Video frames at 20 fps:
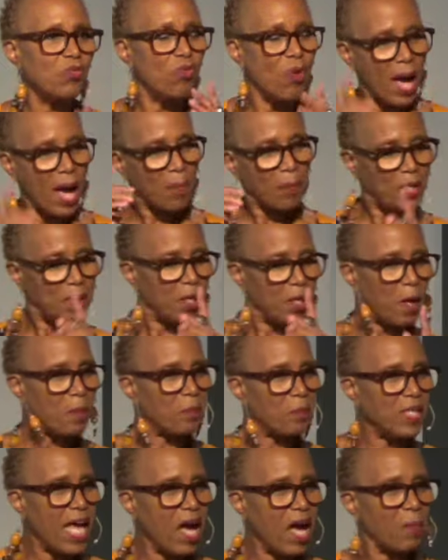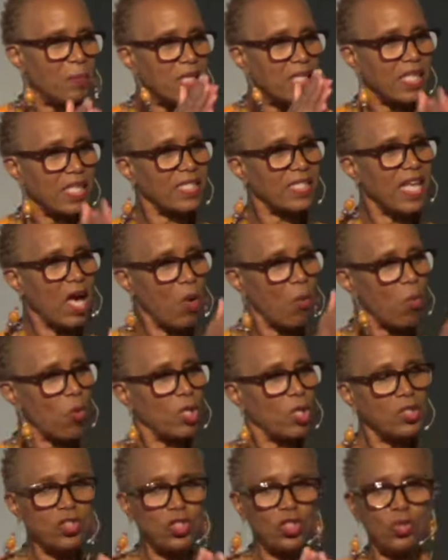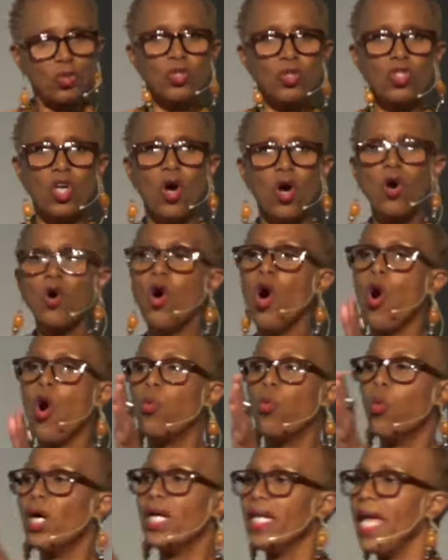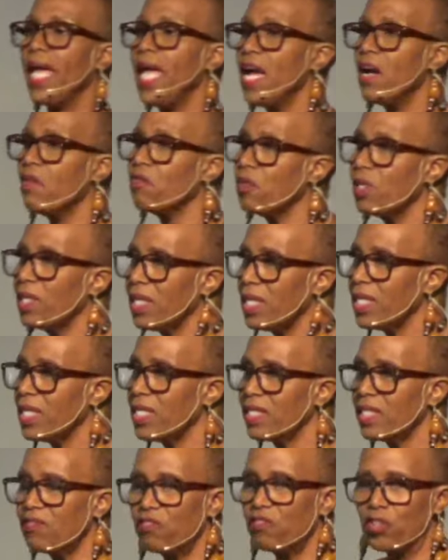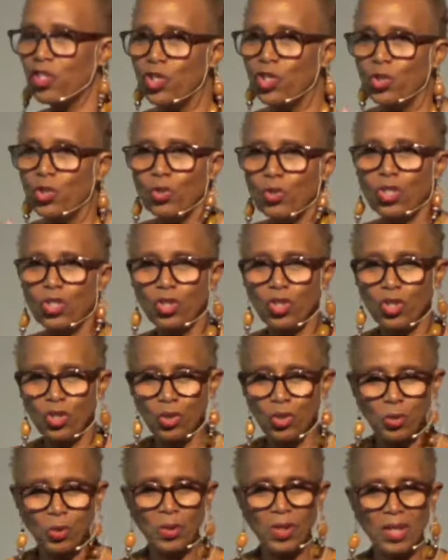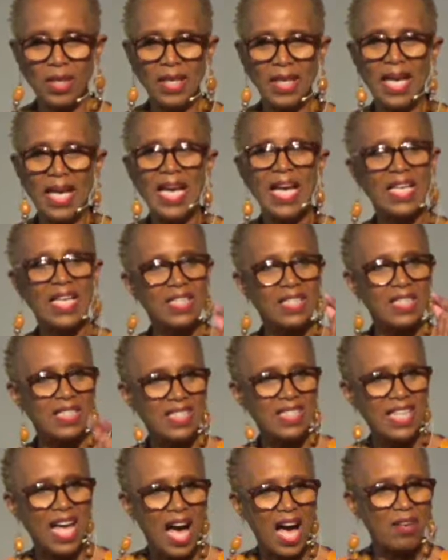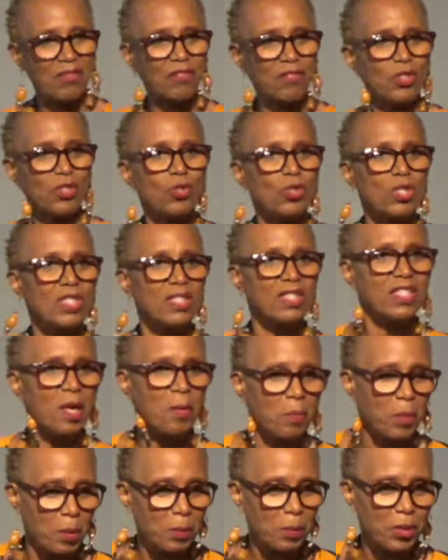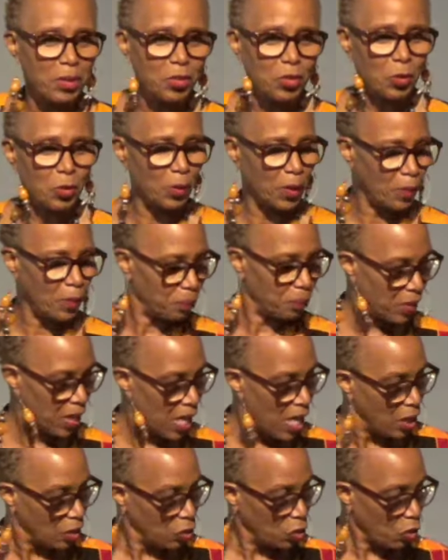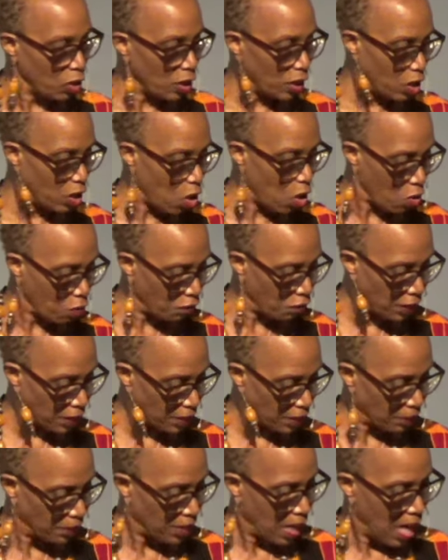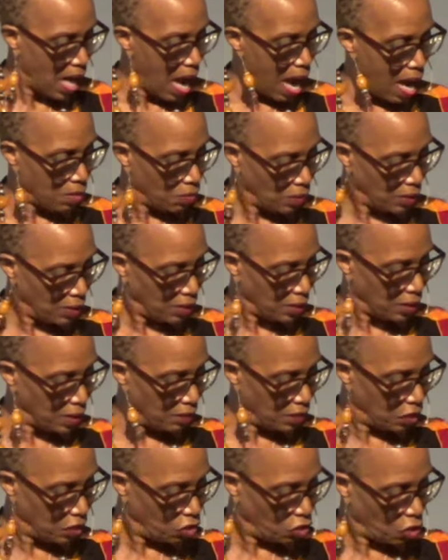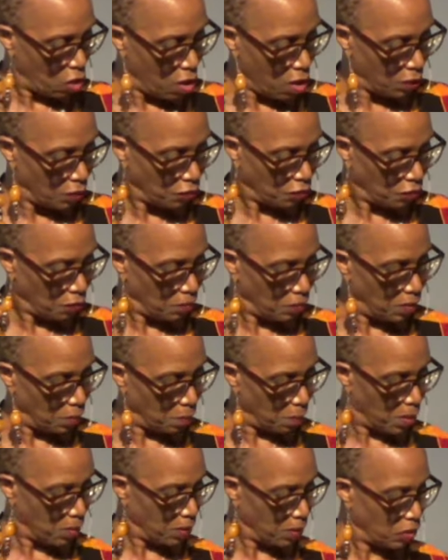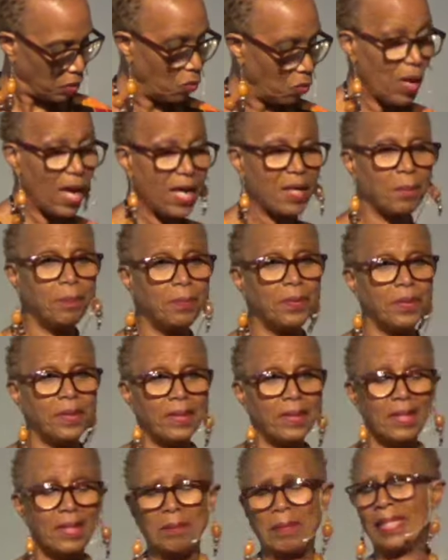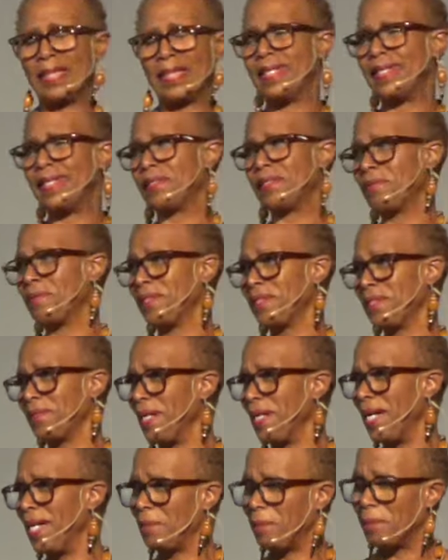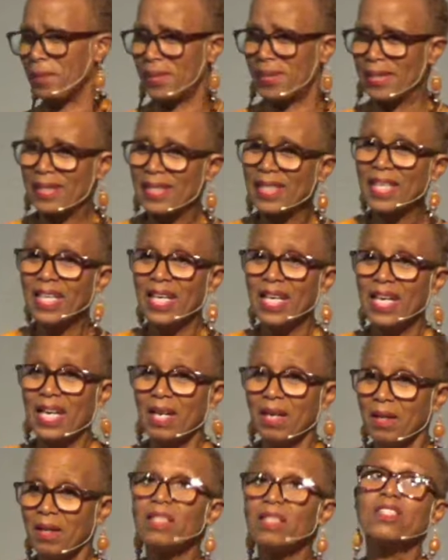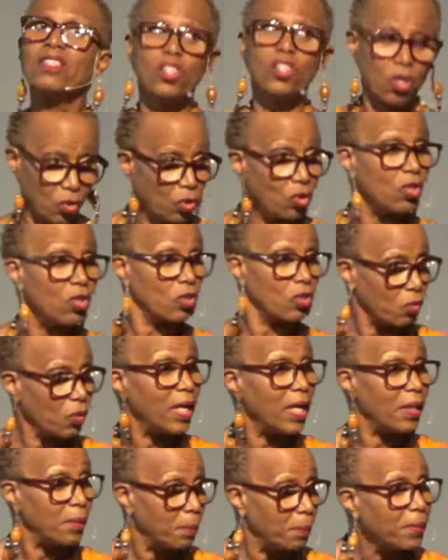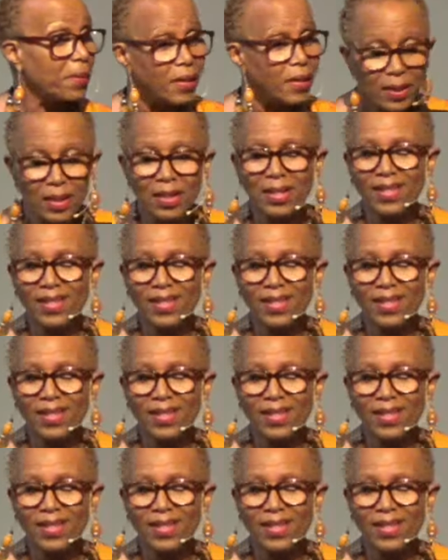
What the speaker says: wrapping up now because I want you to know whatever it is for you to do, it is time for you to step up and do it. During COVID, I received the charge from Spirit to write a book. I'm like, I don't want to write a book. No, you're going to write a book.